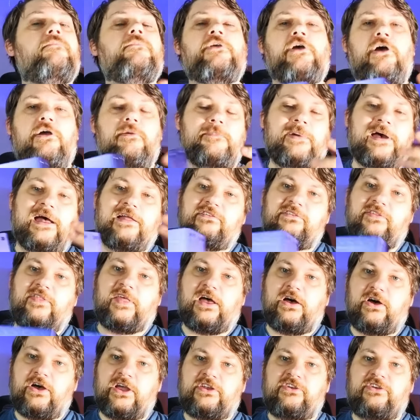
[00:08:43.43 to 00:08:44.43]
going back to
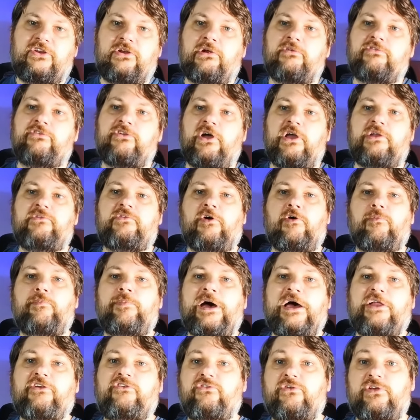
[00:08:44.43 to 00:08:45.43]
that idea of 9-volt
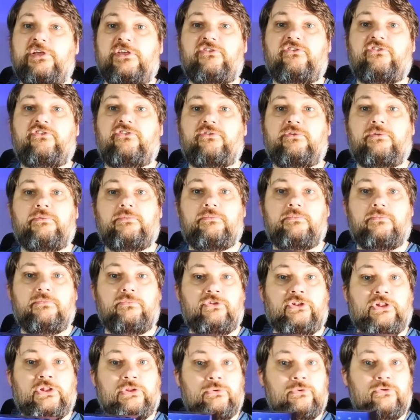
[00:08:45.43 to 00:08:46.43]
batteries
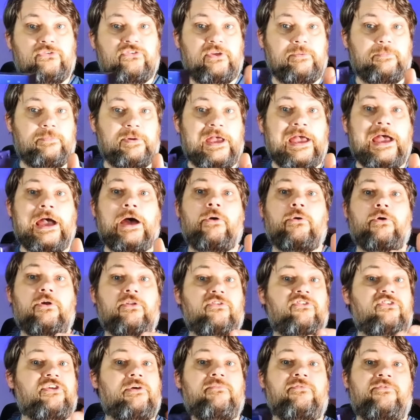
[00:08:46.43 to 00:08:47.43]
losing power
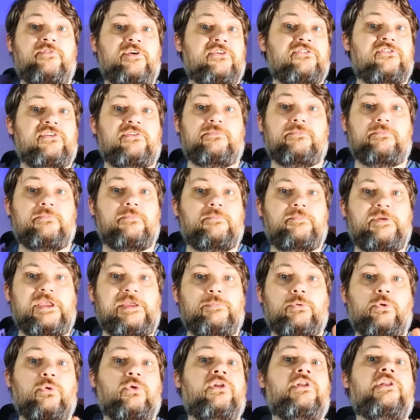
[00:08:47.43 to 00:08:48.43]
and some fuzz
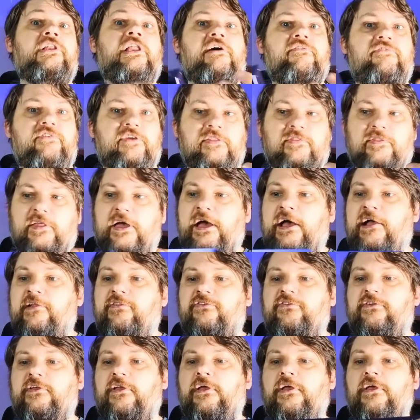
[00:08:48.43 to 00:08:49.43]
people loving them,
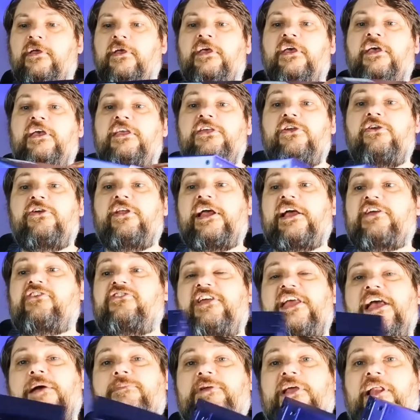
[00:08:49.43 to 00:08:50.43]
you can
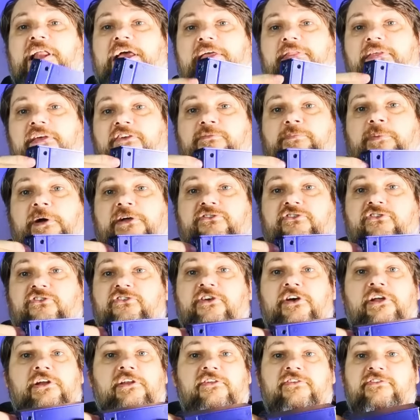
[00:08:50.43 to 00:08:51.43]
actually emulate this by just
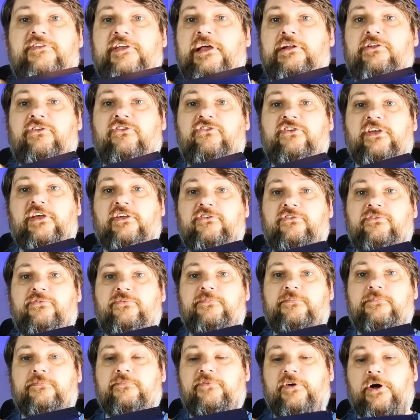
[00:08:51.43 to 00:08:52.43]
turning this down to 6
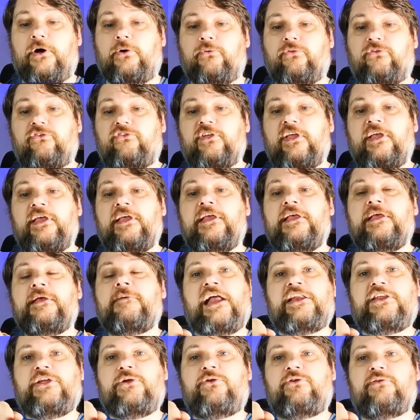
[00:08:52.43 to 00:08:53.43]
volts,
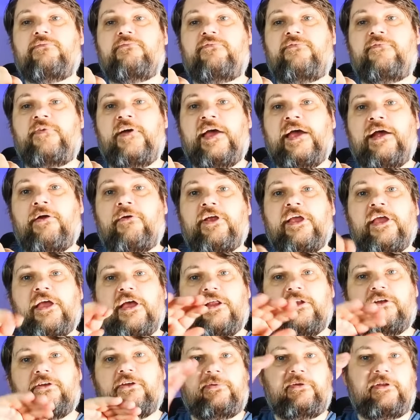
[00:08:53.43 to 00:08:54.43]
and you can vary
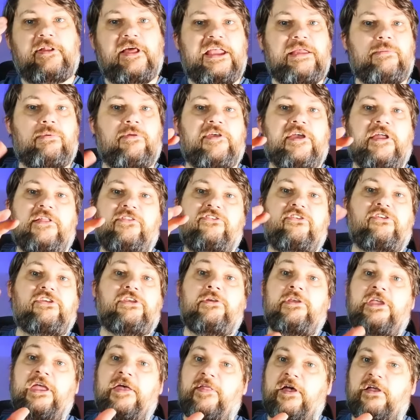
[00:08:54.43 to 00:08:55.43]
it and play with it until
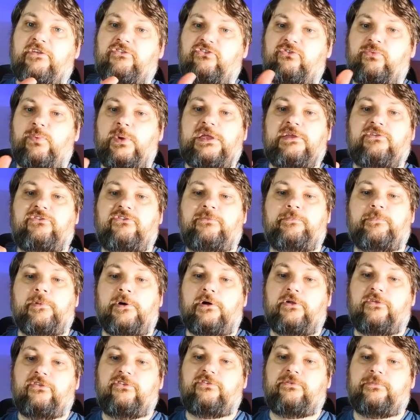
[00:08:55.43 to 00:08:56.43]
you get that sweet
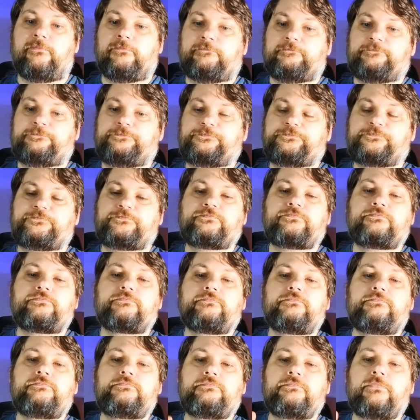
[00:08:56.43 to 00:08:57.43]
spot,
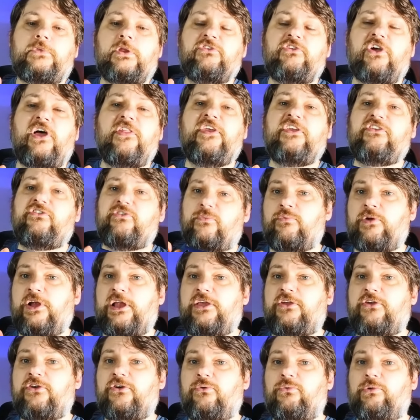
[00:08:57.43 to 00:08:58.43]
which I think is a
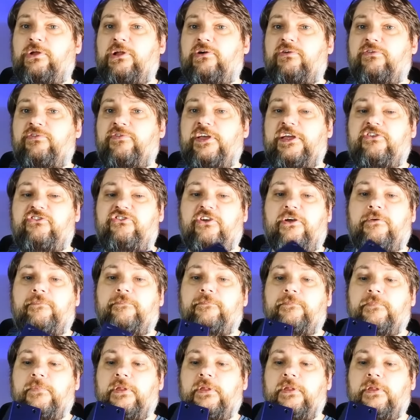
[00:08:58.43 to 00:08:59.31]
really cool little feature.